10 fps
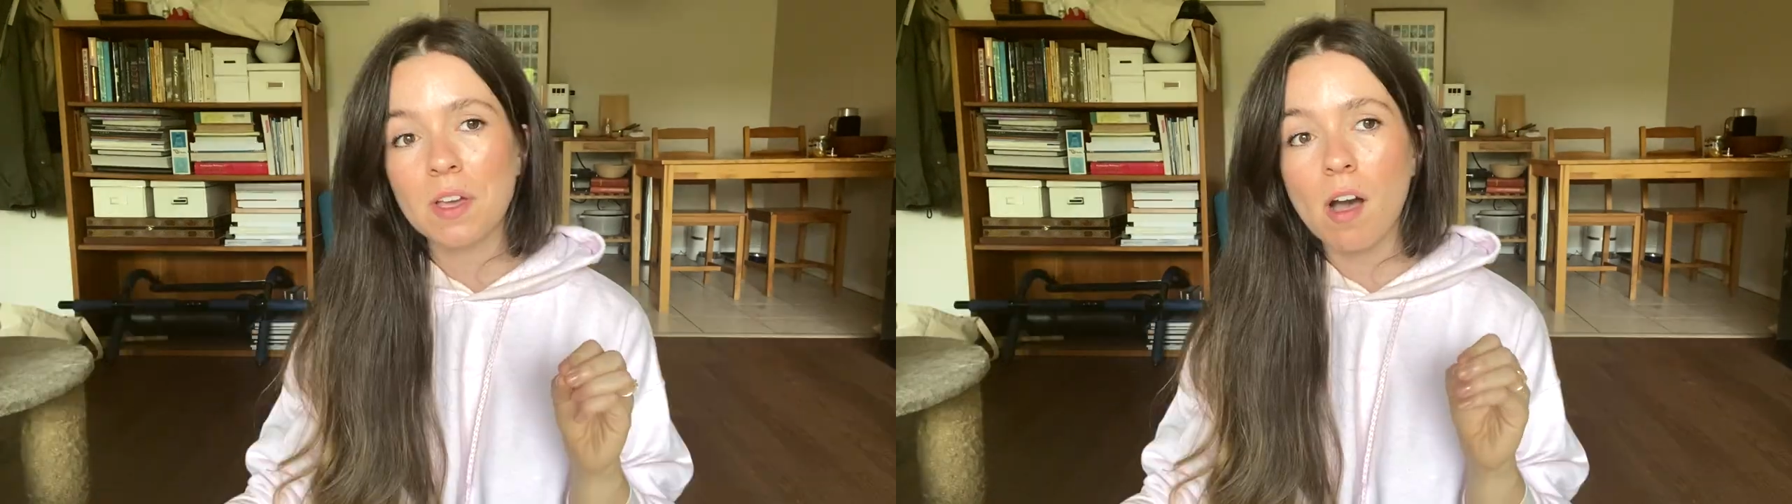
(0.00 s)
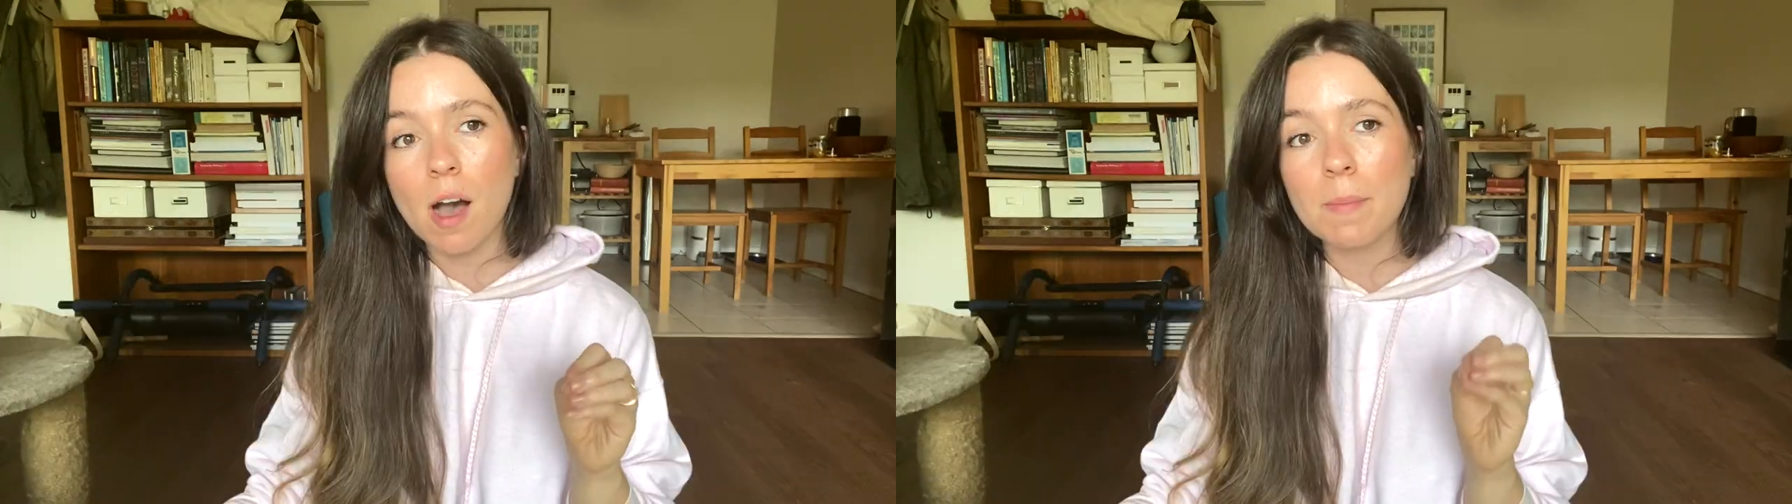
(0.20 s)

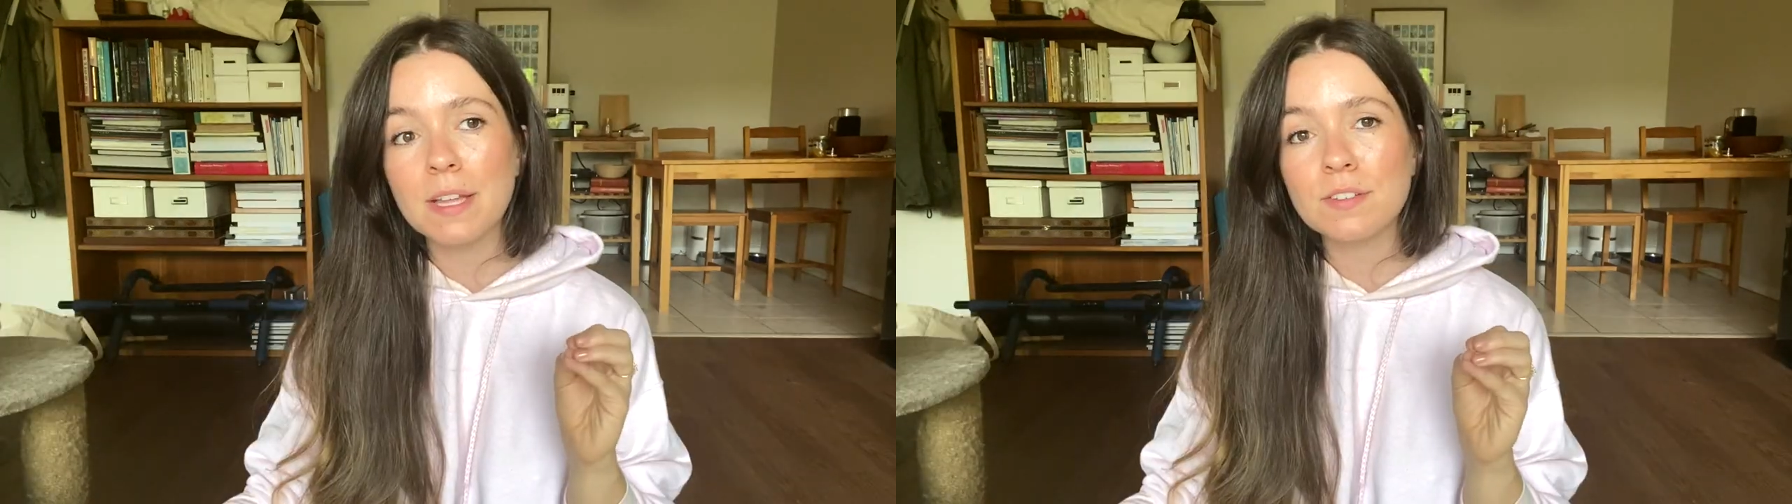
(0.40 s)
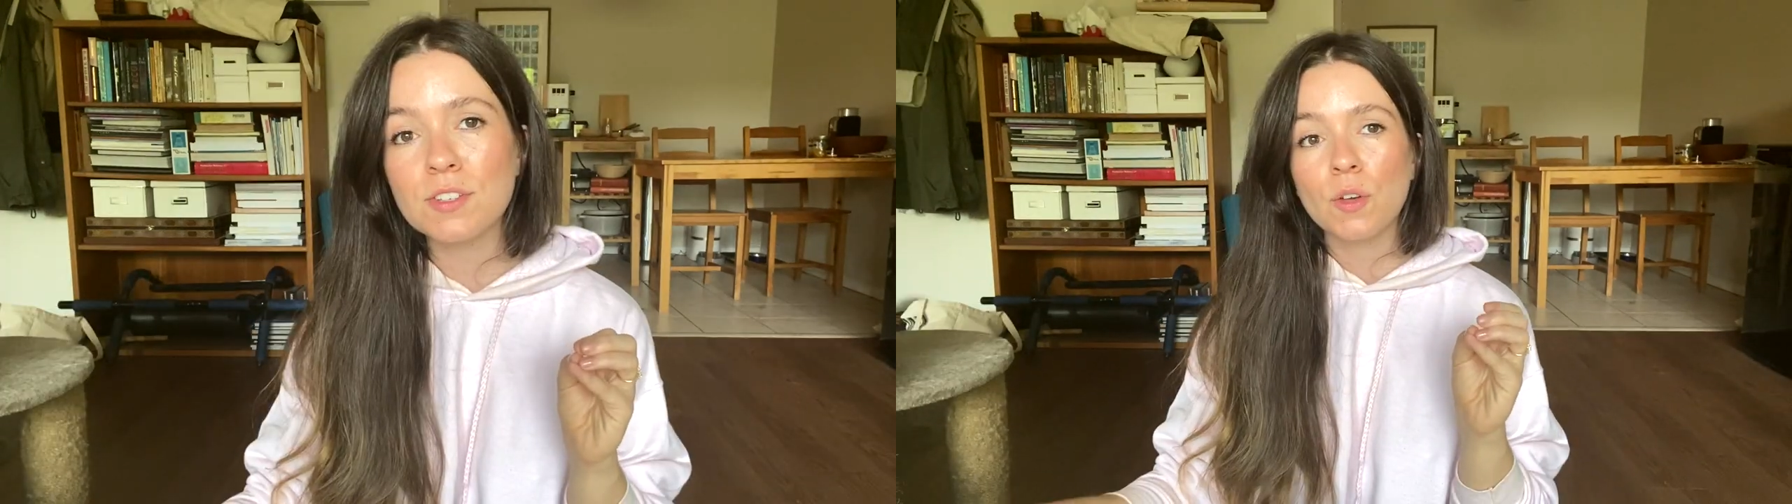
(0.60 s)

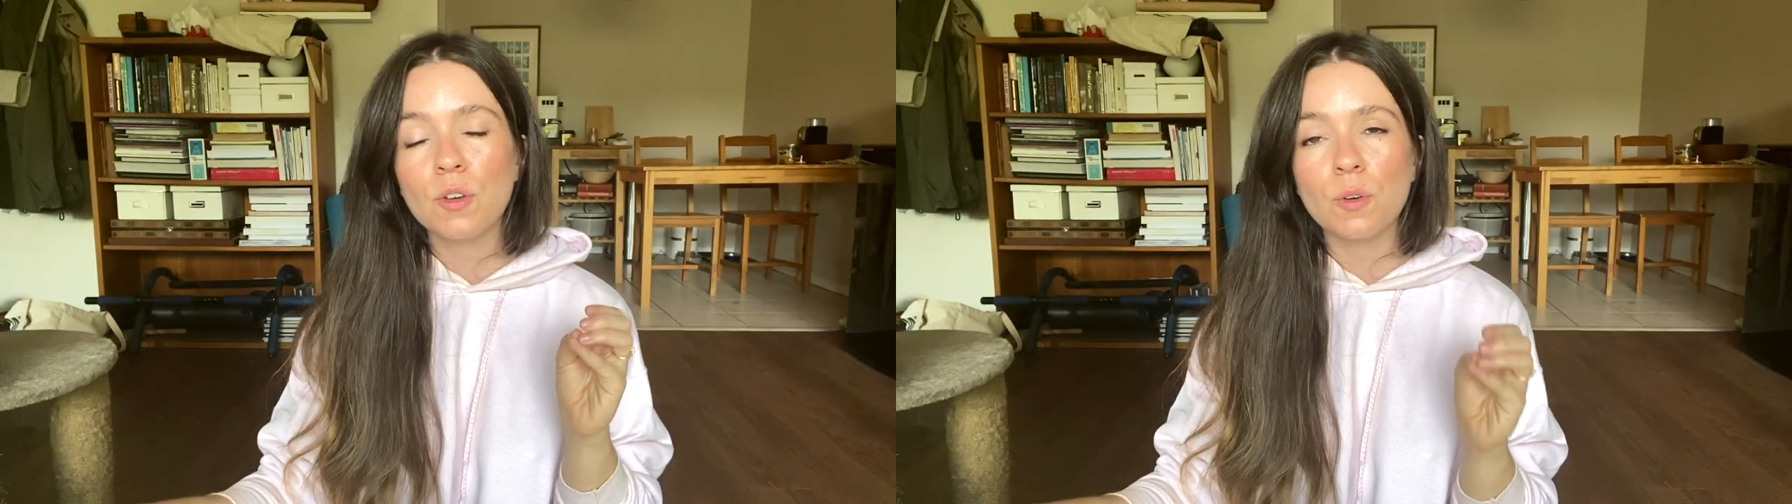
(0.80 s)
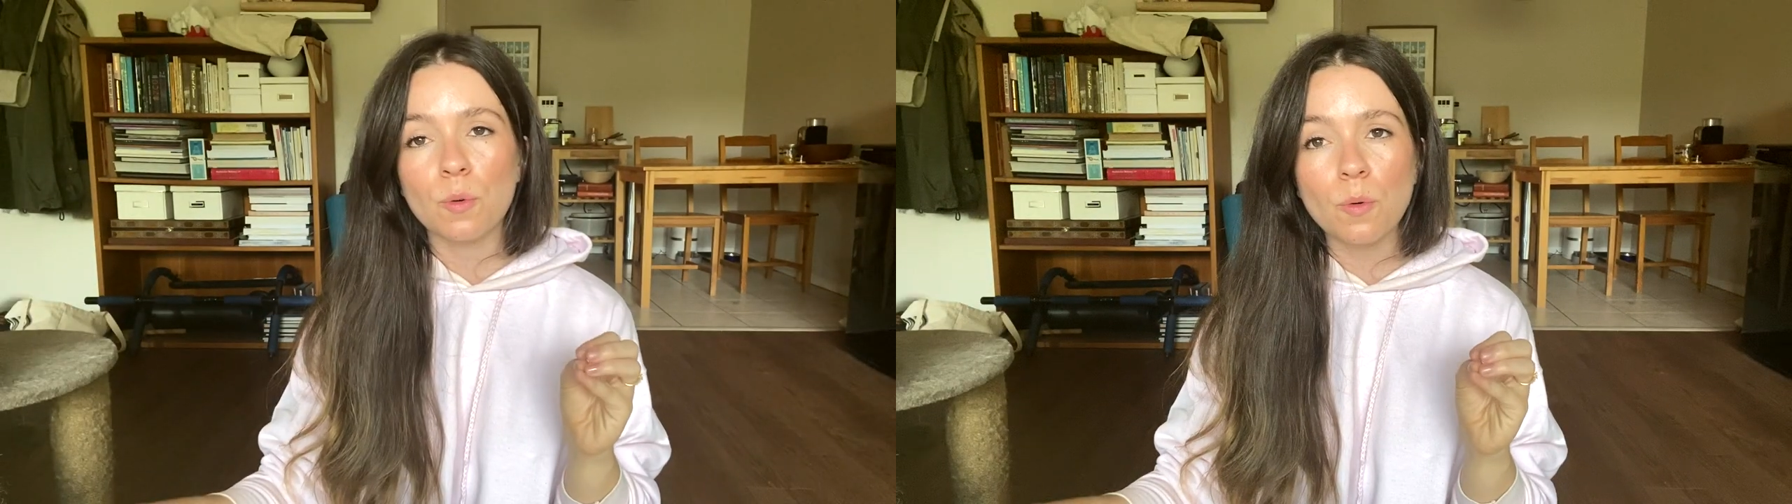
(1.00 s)
Comment
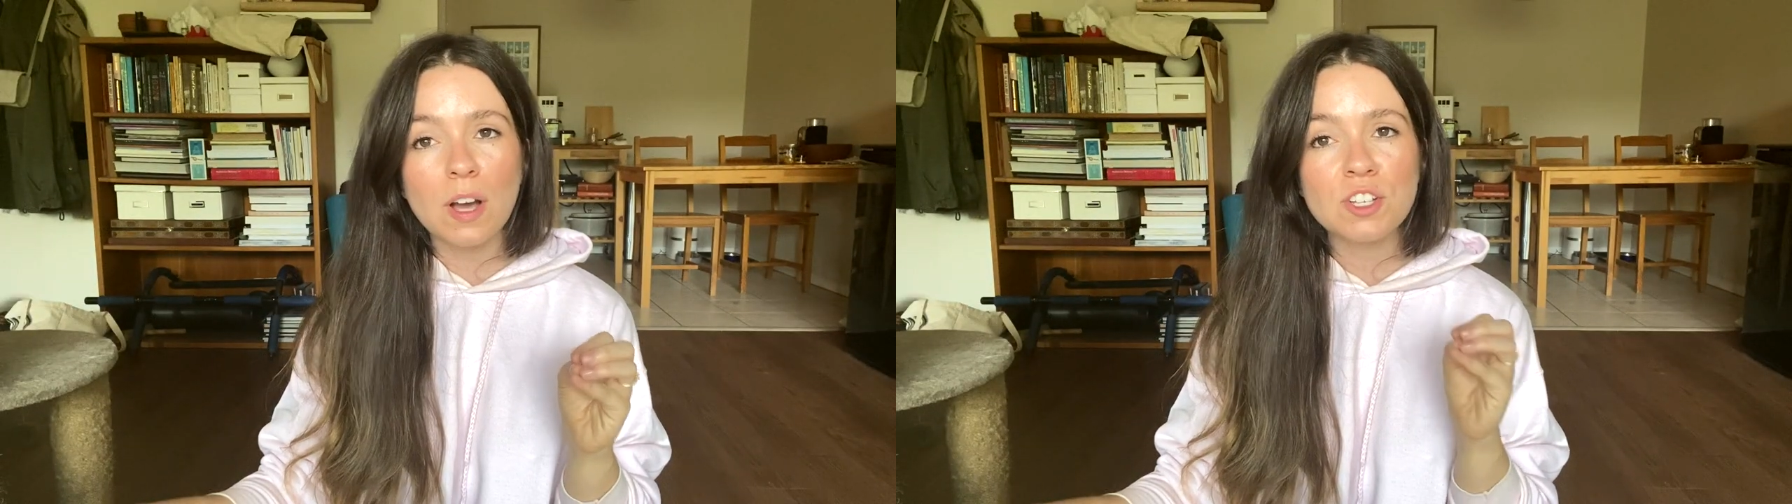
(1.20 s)
who I